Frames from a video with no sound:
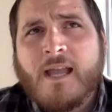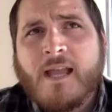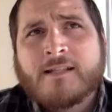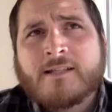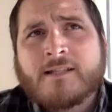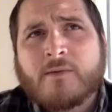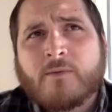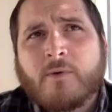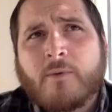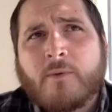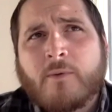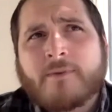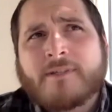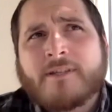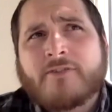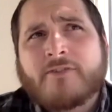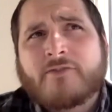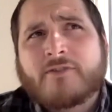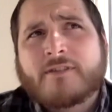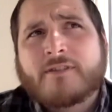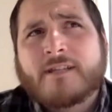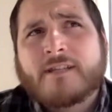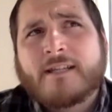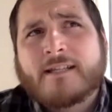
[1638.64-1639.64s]
And so what was
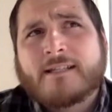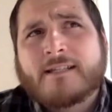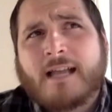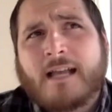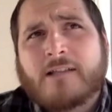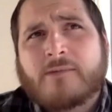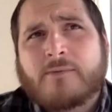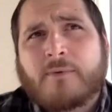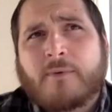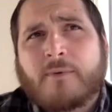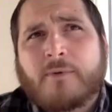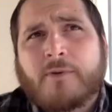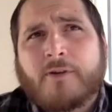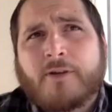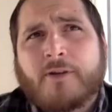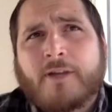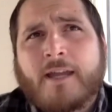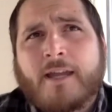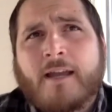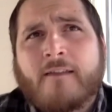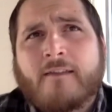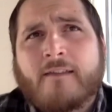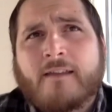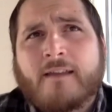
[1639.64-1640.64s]
interesting is as we were
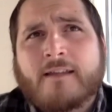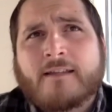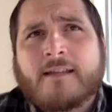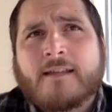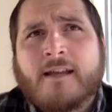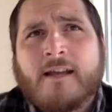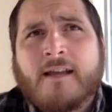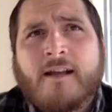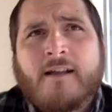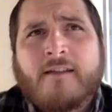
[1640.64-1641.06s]
looking at this,